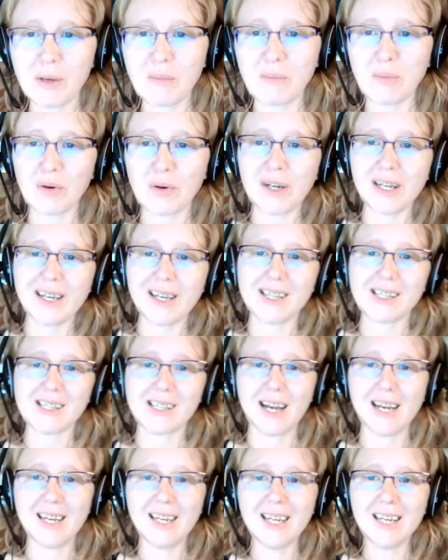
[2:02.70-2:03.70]
be pretty
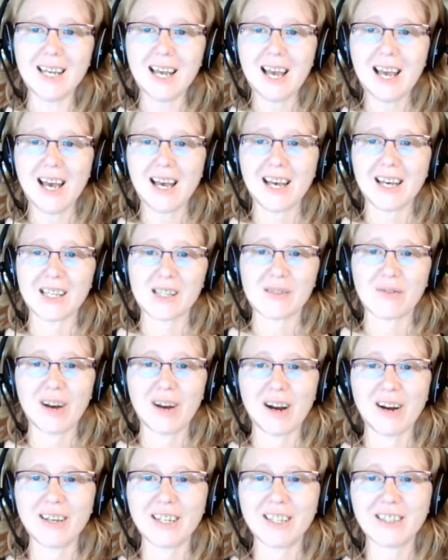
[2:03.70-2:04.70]
exciting. It's
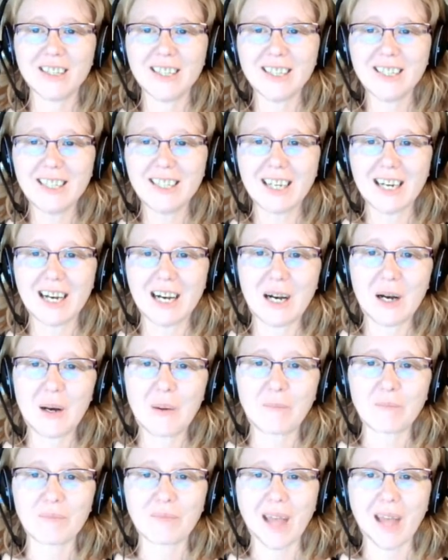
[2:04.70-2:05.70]
very good.
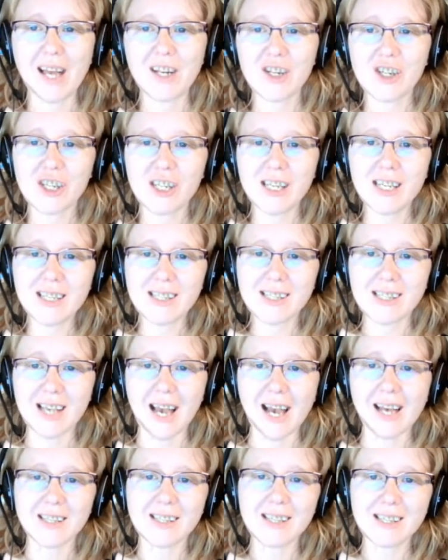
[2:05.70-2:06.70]
And she
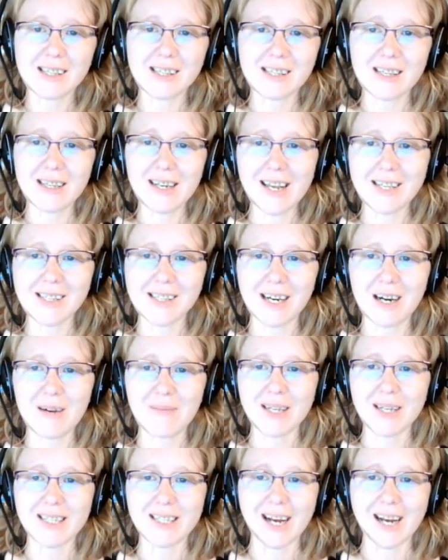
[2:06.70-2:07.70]
says, this is a nice
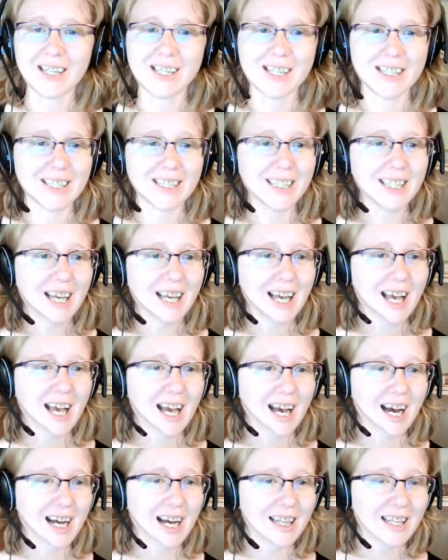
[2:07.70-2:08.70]
comment, actually.
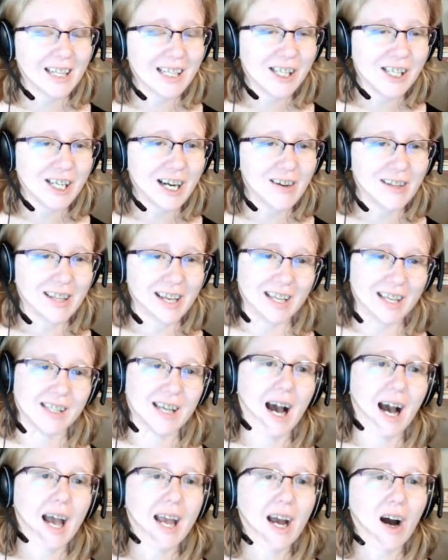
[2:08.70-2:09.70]
Let's share
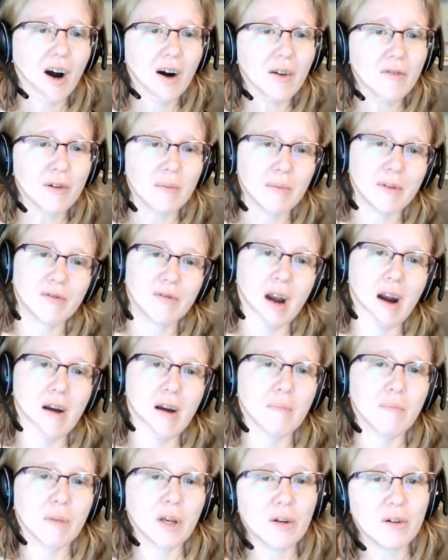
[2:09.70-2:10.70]
this. Hi, all, from a
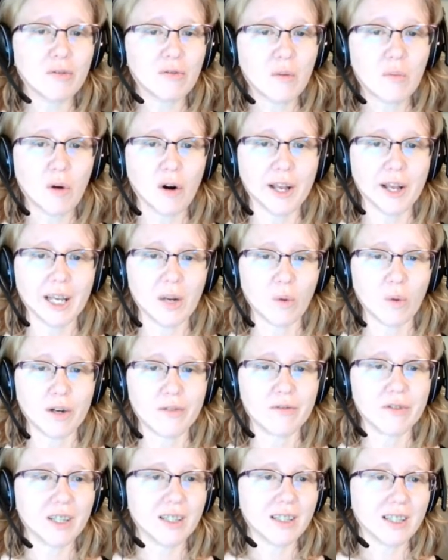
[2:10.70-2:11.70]
very beautiful morning in
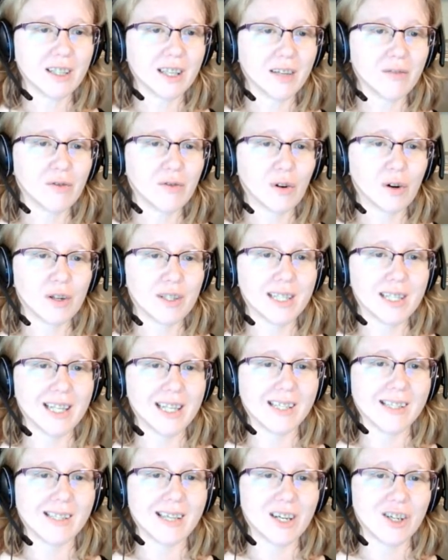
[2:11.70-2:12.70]
Woodinville. Looking forward to
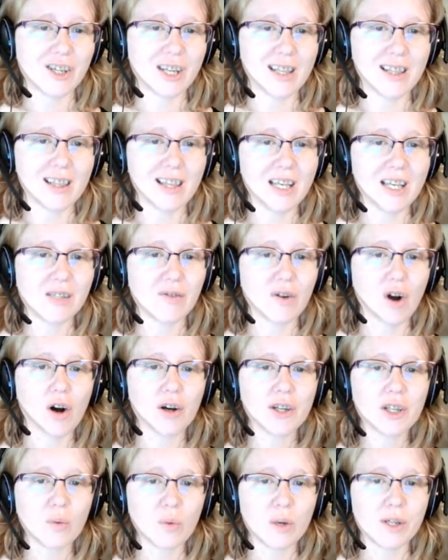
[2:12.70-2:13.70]
this session. Thanks for
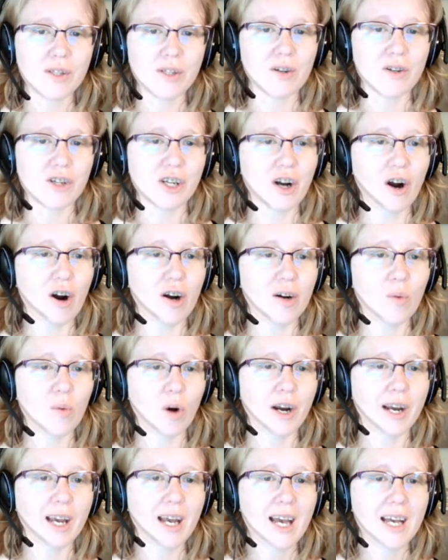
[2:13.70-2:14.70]
all your research and hard
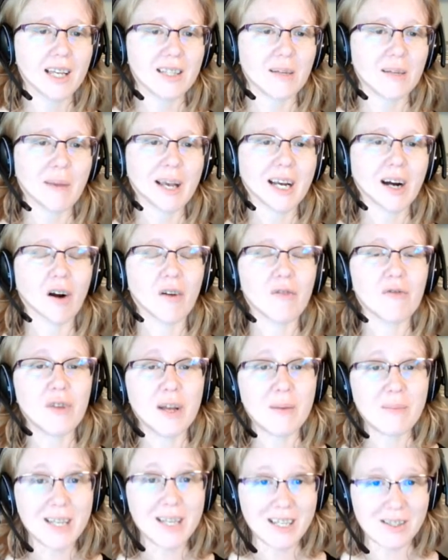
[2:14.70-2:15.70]
work to make our
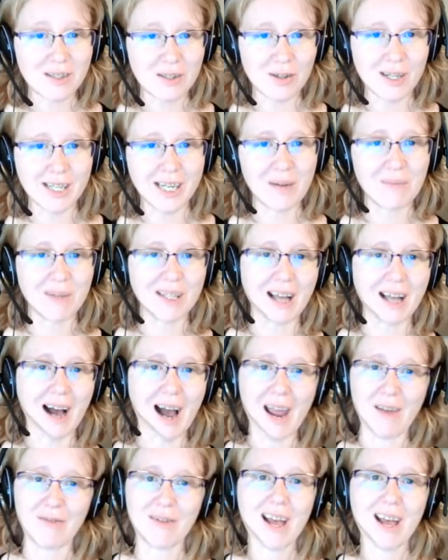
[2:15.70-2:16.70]
family history come
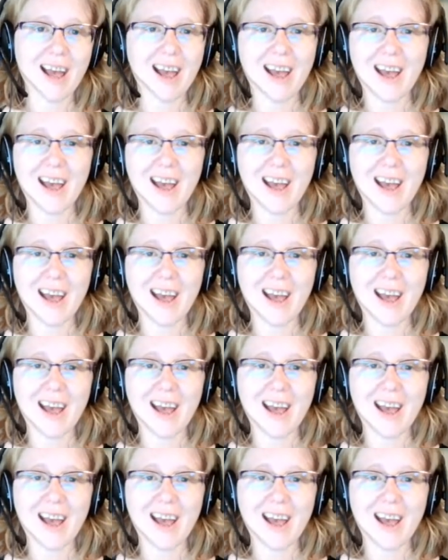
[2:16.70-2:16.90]
alive.